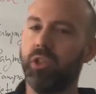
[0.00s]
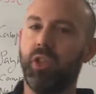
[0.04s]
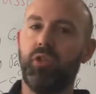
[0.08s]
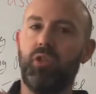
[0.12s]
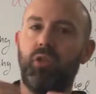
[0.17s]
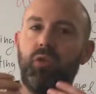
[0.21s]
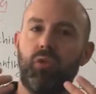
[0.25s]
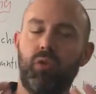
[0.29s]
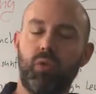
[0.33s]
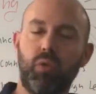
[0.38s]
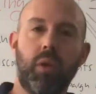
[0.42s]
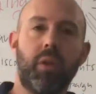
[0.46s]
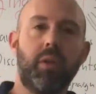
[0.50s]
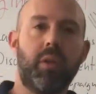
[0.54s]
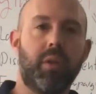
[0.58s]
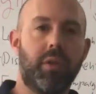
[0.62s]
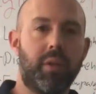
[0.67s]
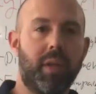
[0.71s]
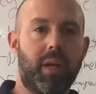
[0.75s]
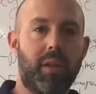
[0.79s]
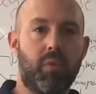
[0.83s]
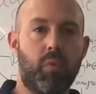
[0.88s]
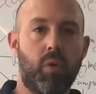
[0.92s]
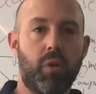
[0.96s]
that you do on the
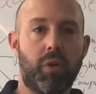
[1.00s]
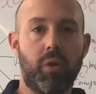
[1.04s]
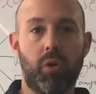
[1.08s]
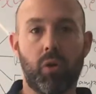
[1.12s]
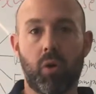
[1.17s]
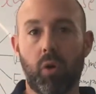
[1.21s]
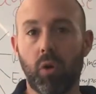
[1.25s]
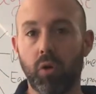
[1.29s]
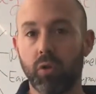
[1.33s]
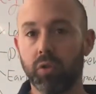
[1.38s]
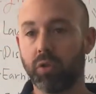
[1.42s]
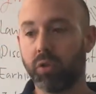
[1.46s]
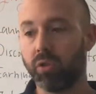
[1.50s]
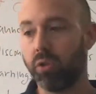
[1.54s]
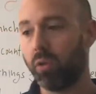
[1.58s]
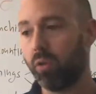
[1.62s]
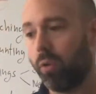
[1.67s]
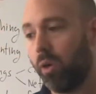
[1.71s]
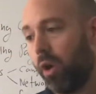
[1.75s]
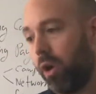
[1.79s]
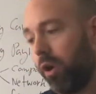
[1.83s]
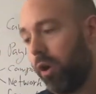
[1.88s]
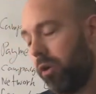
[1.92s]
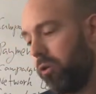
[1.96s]
network, you're
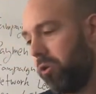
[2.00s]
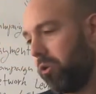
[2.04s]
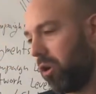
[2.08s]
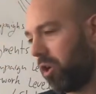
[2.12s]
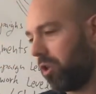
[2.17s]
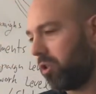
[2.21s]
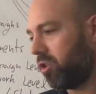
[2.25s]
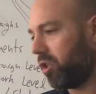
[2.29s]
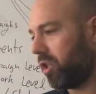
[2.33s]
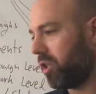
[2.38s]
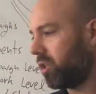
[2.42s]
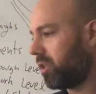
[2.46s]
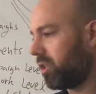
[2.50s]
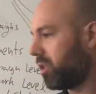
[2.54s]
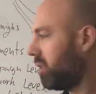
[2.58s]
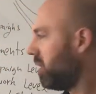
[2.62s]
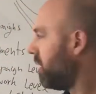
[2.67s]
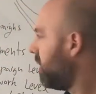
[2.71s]
also not just